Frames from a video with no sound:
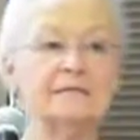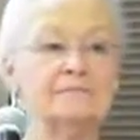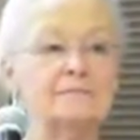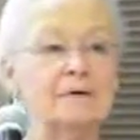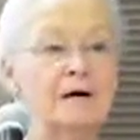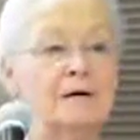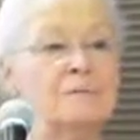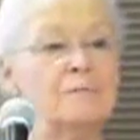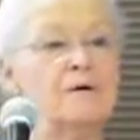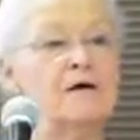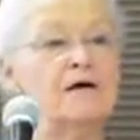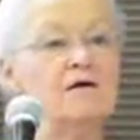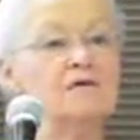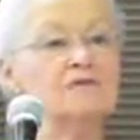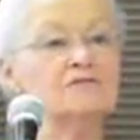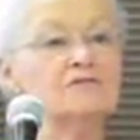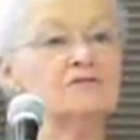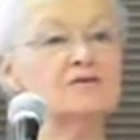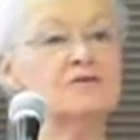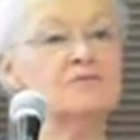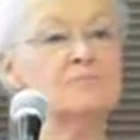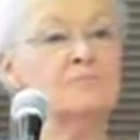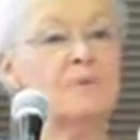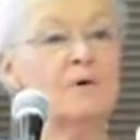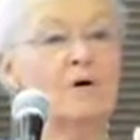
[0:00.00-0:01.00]
my parents
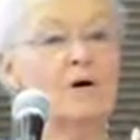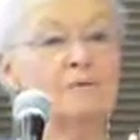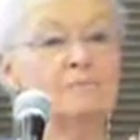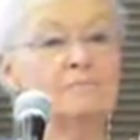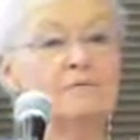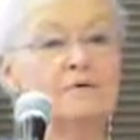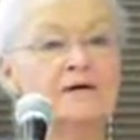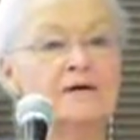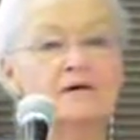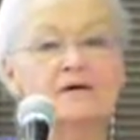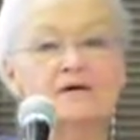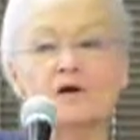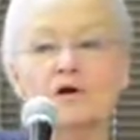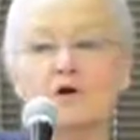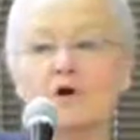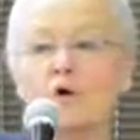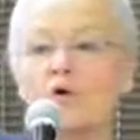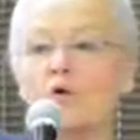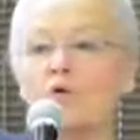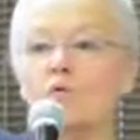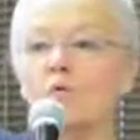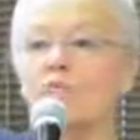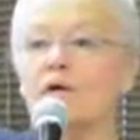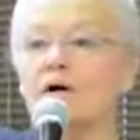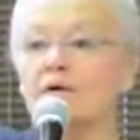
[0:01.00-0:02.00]
had bought me a
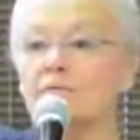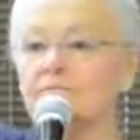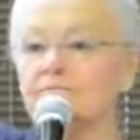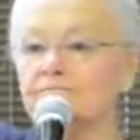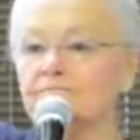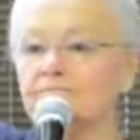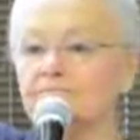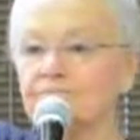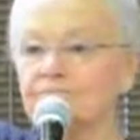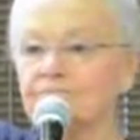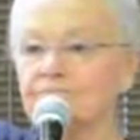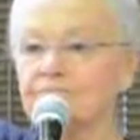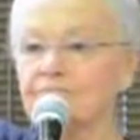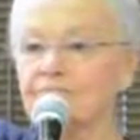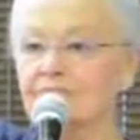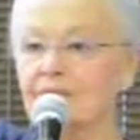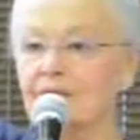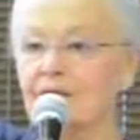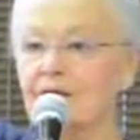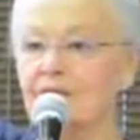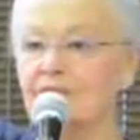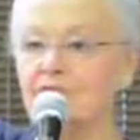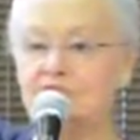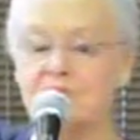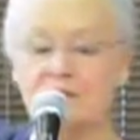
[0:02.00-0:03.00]
globe.
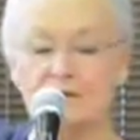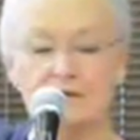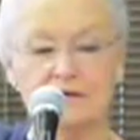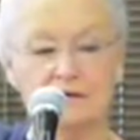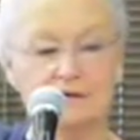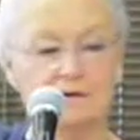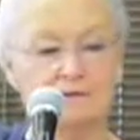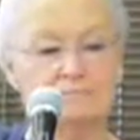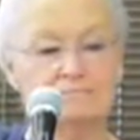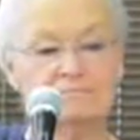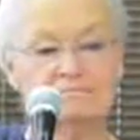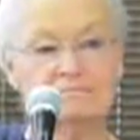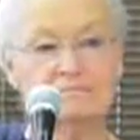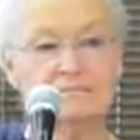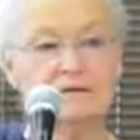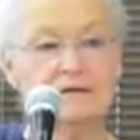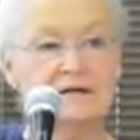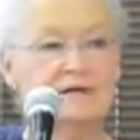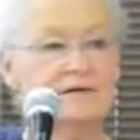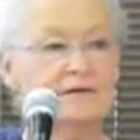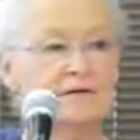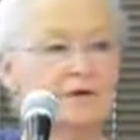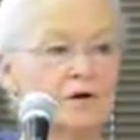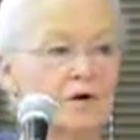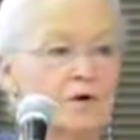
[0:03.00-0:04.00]
It was a little
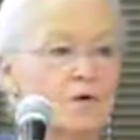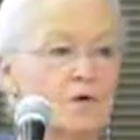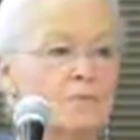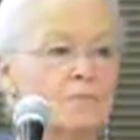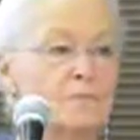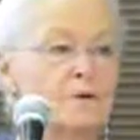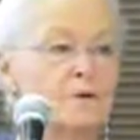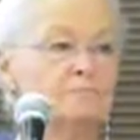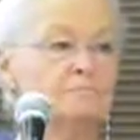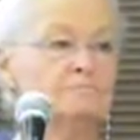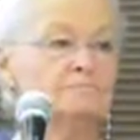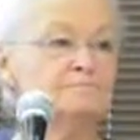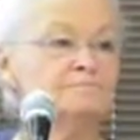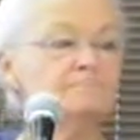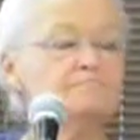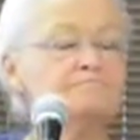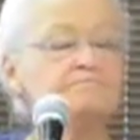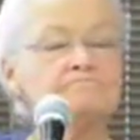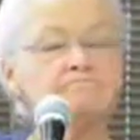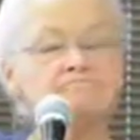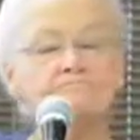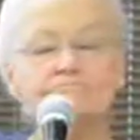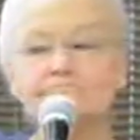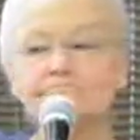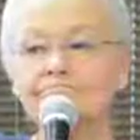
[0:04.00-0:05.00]
globe.
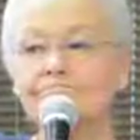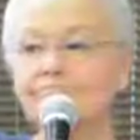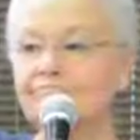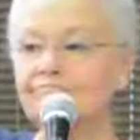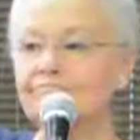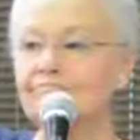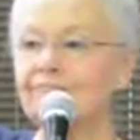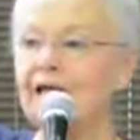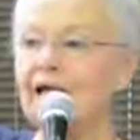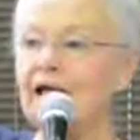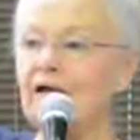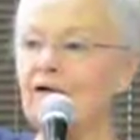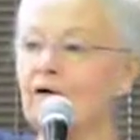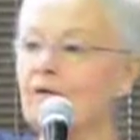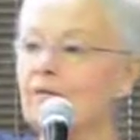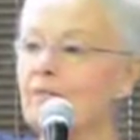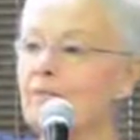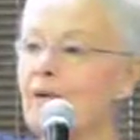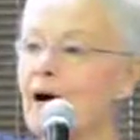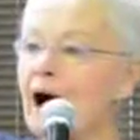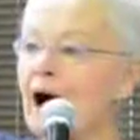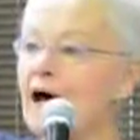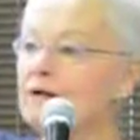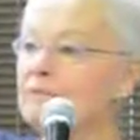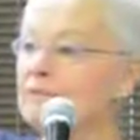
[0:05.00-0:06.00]
And on the
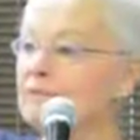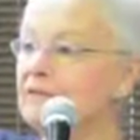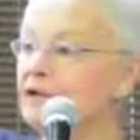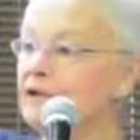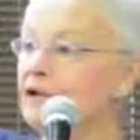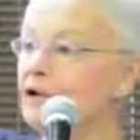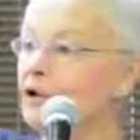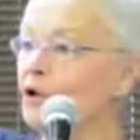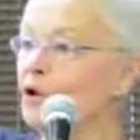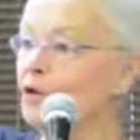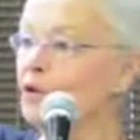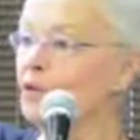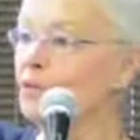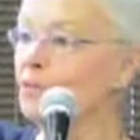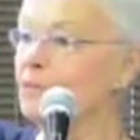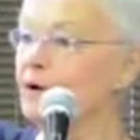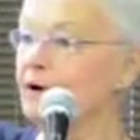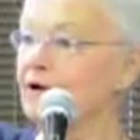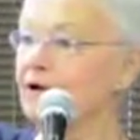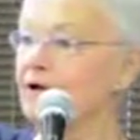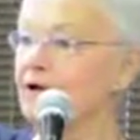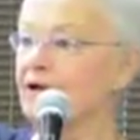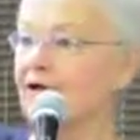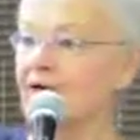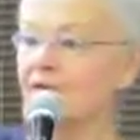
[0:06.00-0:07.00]
bottom of the globe
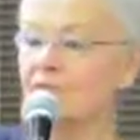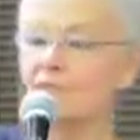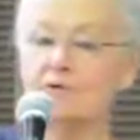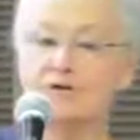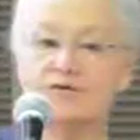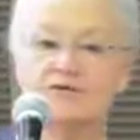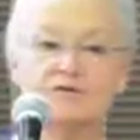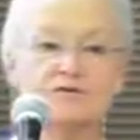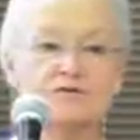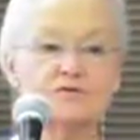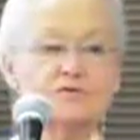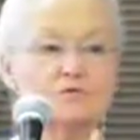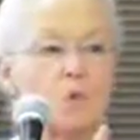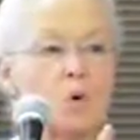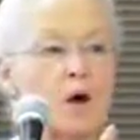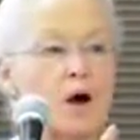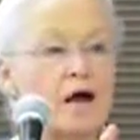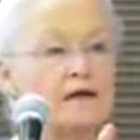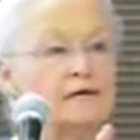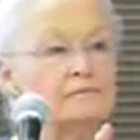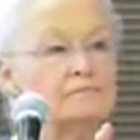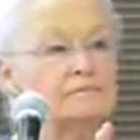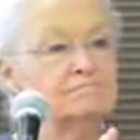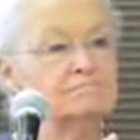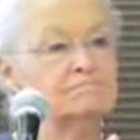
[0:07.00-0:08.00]
was this
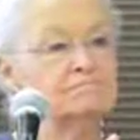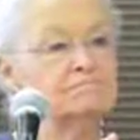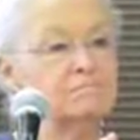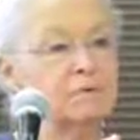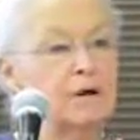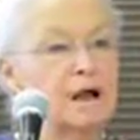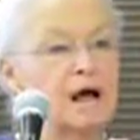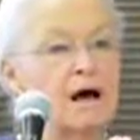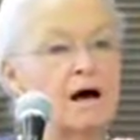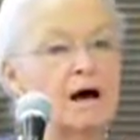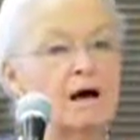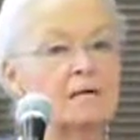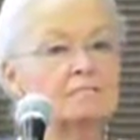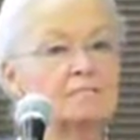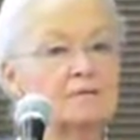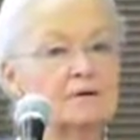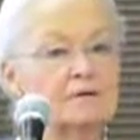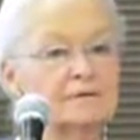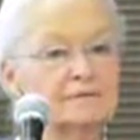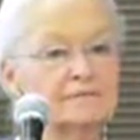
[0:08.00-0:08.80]
white blob,